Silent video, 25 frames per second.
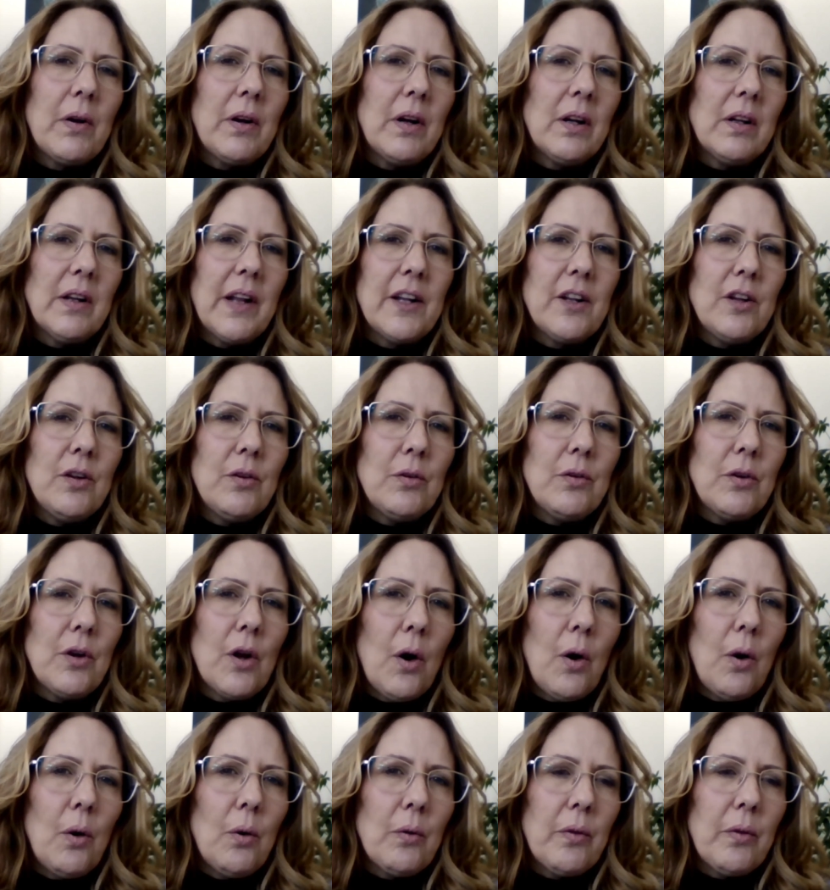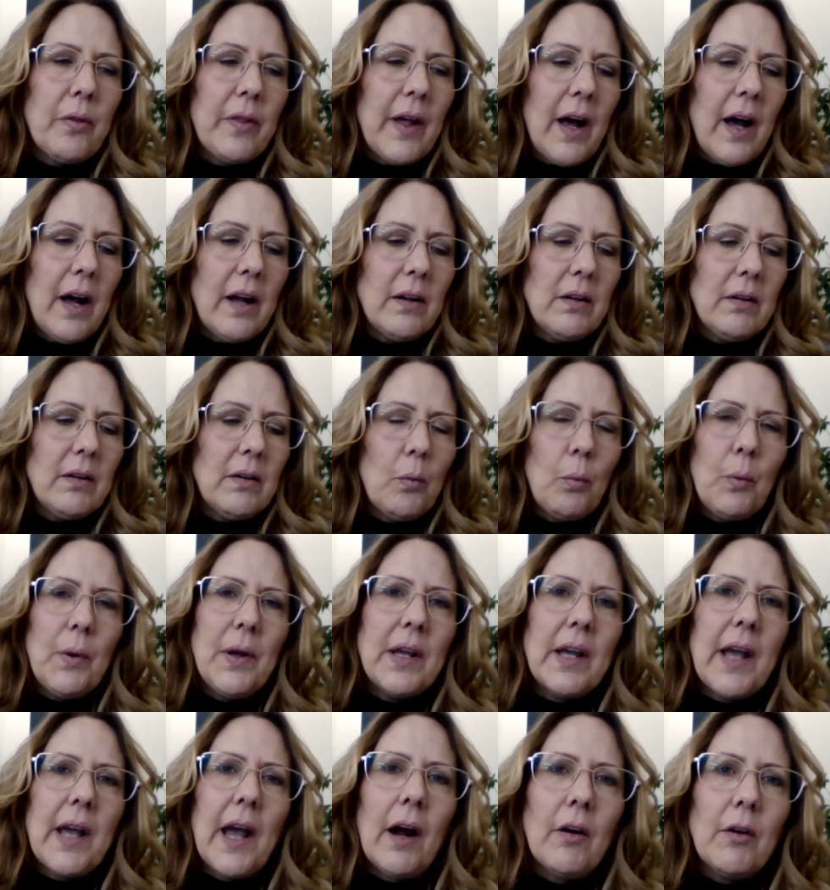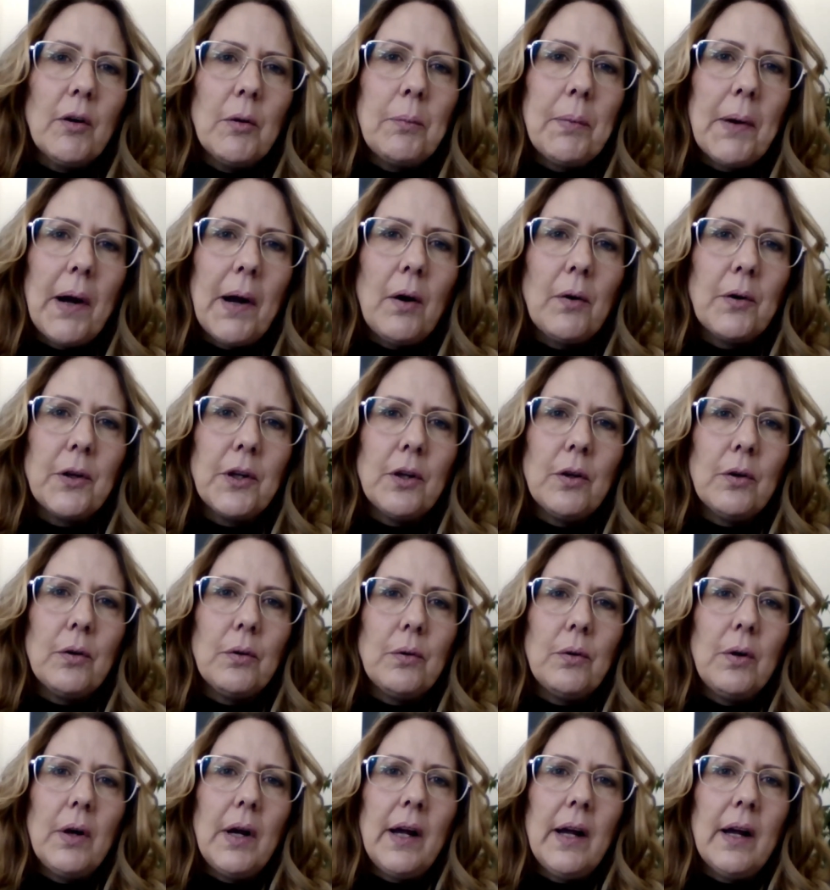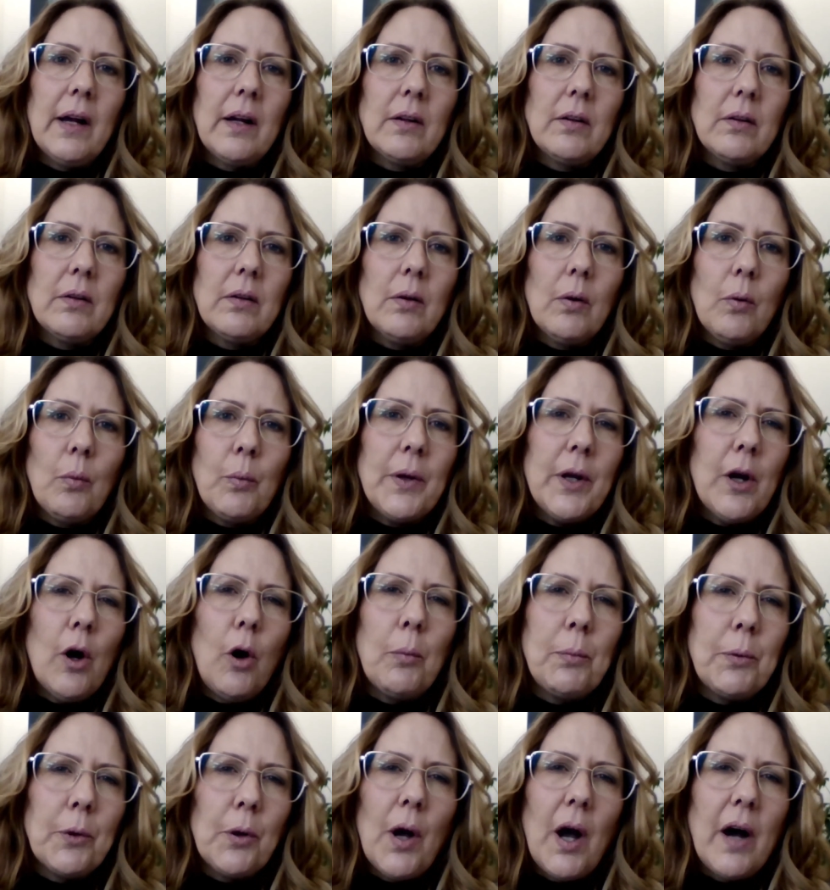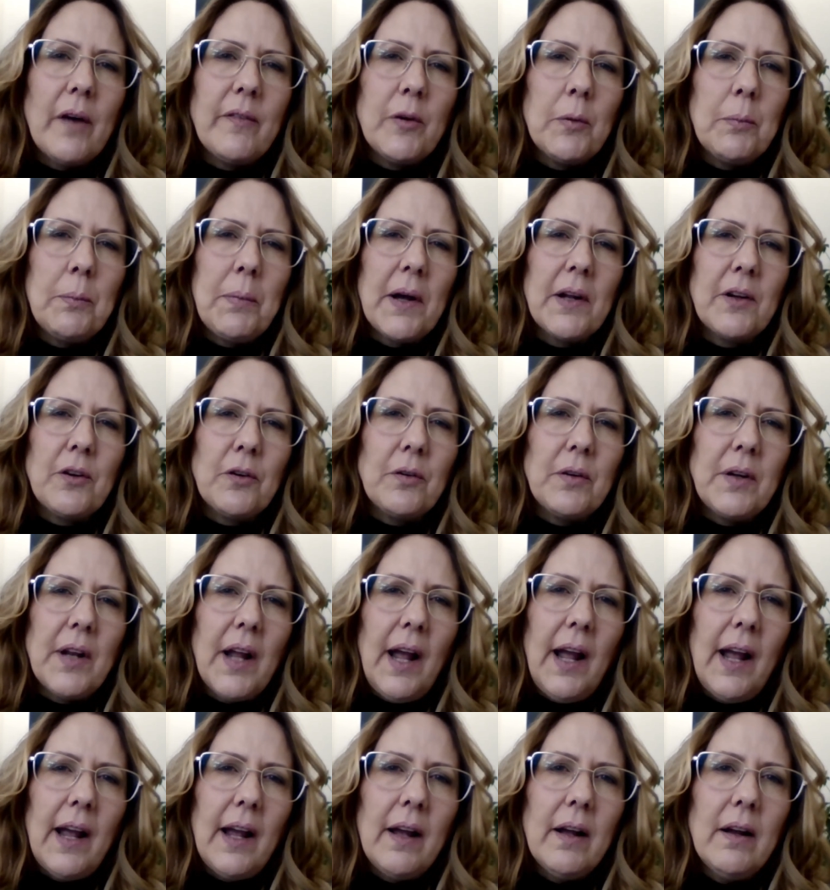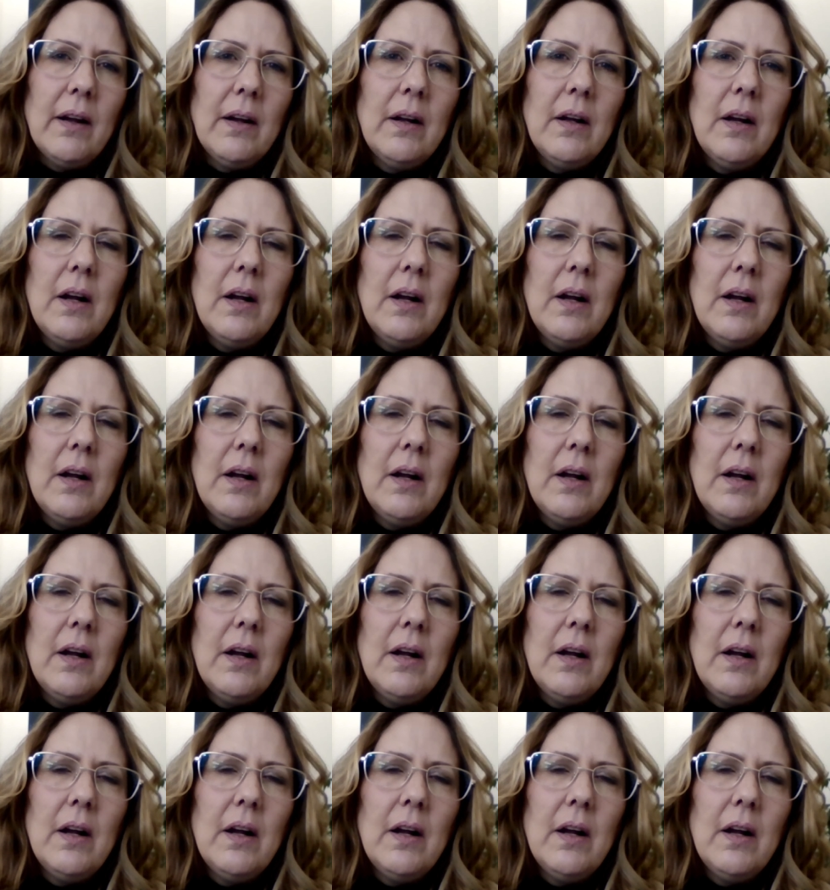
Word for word: want to let you know that we care about you and we hope you have a better day.